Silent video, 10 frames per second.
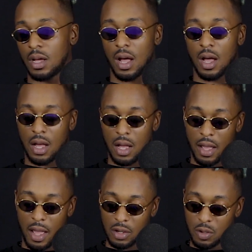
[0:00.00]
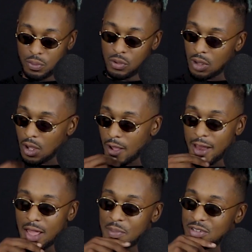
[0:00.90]
I had a computer, I had
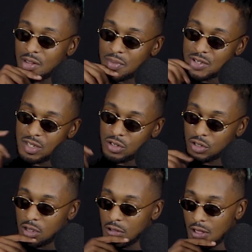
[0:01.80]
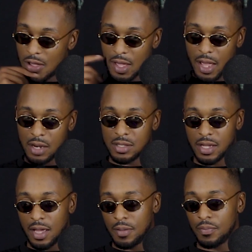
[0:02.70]
MSN Messenger at the
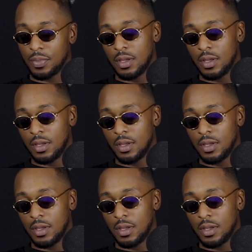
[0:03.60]
time.